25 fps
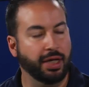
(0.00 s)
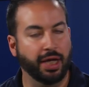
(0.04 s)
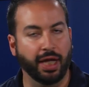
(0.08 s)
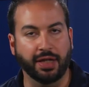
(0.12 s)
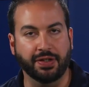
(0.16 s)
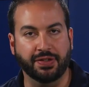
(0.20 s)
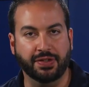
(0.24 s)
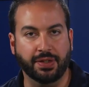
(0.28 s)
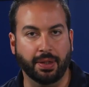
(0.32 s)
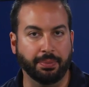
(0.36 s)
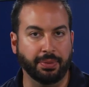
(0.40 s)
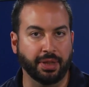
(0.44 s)

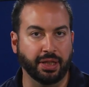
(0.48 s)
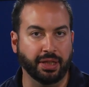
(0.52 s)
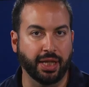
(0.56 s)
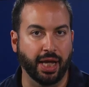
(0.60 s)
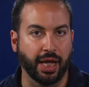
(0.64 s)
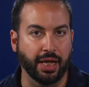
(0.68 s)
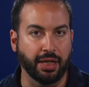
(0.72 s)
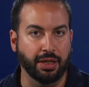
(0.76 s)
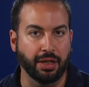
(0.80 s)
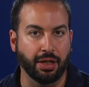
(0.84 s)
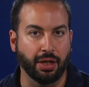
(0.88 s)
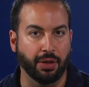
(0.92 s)
It's something
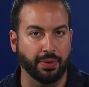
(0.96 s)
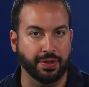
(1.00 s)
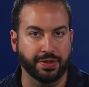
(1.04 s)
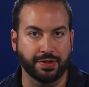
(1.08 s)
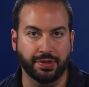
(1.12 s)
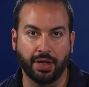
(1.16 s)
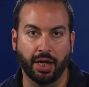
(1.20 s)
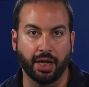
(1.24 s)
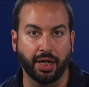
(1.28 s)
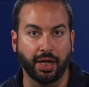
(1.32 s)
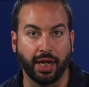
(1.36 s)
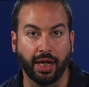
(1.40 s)
that,
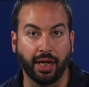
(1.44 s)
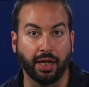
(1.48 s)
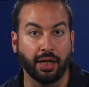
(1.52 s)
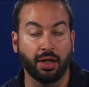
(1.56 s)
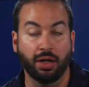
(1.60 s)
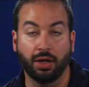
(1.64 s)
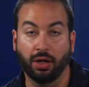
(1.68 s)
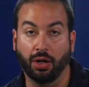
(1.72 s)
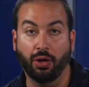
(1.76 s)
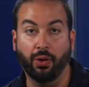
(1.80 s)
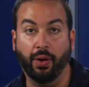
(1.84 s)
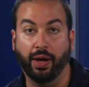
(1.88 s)
it's not I
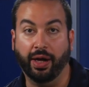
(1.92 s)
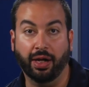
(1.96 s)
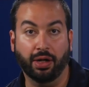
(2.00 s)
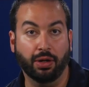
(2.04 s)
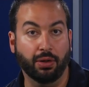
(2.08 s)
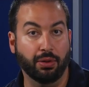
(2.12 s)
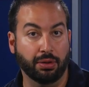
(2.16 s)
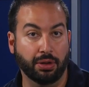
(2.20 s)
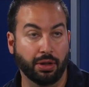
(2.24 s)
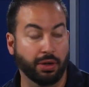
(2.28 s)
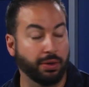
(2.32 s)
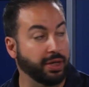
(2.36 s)
got to
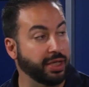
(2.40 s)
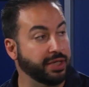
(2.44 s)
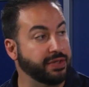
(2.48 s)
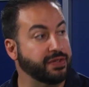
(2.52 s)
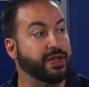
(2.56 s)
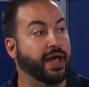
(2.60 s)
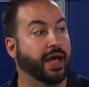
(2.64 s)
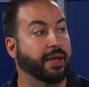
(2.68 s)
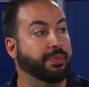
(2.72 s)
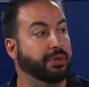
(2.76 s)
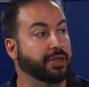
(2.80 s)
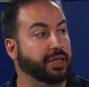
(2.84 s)
go load
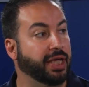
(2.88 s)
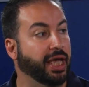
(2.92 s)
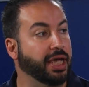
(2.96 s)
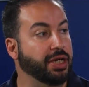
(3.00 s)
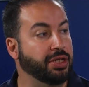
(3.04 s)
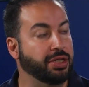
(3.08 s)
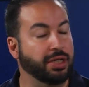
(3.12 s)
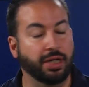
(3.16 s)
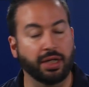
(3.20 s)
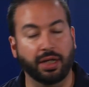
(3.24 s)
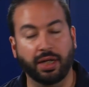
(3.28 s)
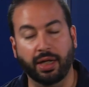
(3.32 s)
this
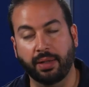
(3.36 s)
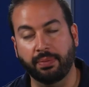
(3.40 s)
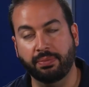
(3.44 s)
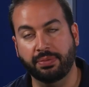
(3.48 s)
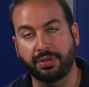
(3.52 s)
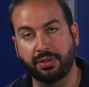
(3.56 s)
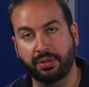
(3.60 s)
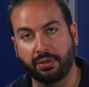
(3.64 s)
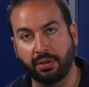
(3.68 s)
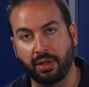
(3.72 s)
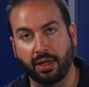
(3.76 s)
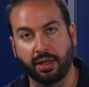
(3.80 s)
application. It
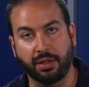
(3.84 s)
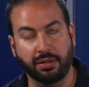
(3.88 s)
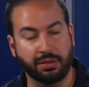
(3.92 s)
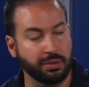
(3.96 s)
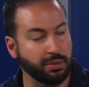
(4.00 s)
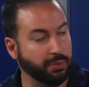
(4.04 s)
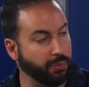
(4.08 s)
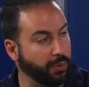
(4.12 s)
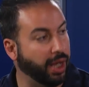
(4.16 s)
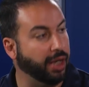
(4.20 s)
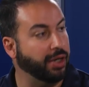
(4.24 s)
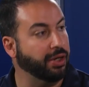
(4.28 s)
comes
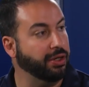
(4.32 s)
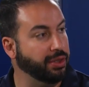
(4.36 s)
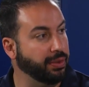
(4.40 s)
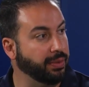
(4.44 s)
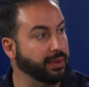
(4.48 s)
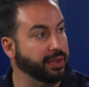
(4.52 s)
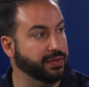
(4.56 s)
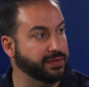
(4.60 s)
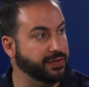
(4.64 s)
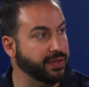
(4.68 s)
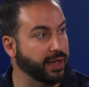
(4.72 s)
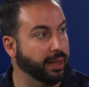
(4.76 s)
while you're
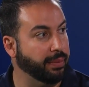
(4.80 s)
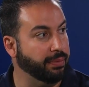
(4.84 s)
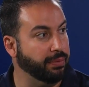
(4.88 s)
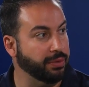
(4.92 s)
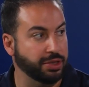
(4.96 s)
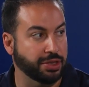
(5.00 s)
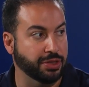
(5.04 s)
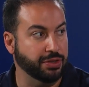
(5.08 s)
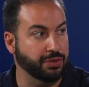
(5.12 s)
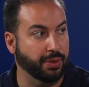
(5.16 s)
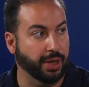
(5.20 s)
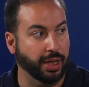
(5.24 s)
doing the setup,
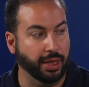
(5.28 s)
which is great.